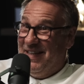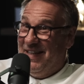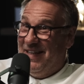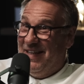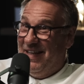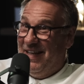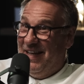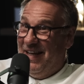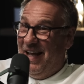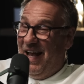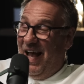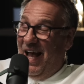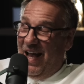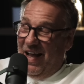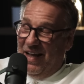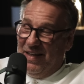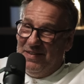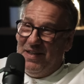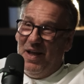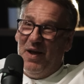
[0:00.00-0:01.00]
He's five foot
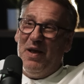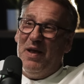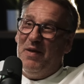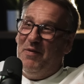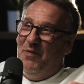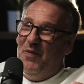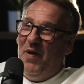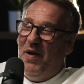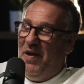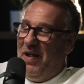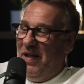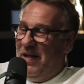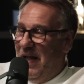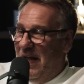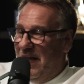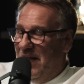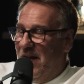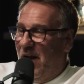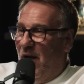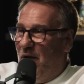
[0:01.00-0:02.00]
six. So he's
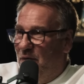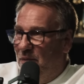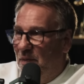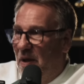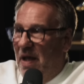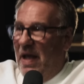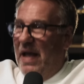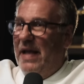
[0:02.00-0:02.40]
very, you know,